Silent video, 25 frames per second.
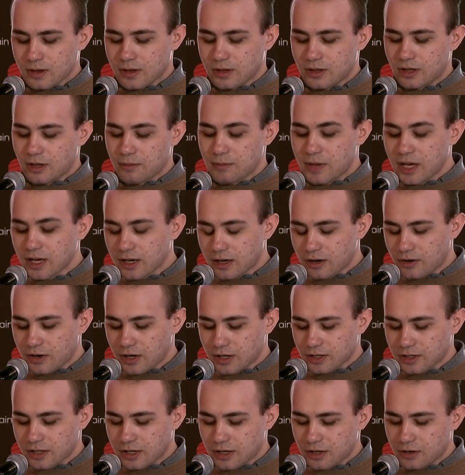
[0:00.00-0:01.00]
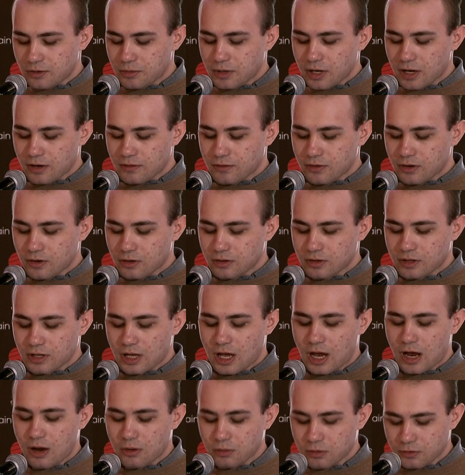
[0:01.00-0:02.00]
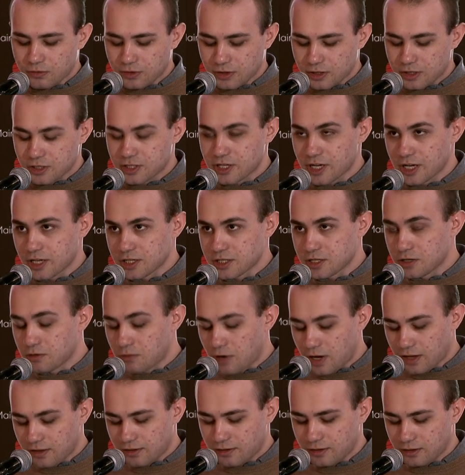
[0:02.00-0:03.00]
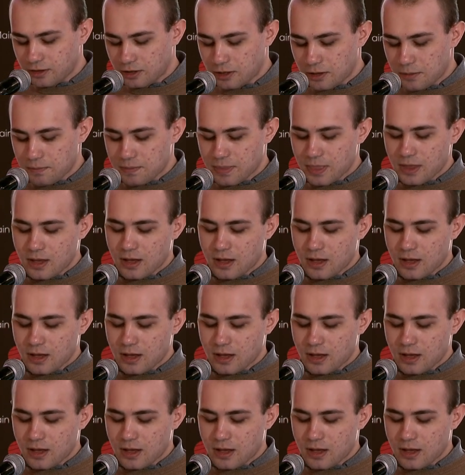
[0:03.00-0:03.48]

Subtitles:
The main character, we have got the outfit change in Vice City,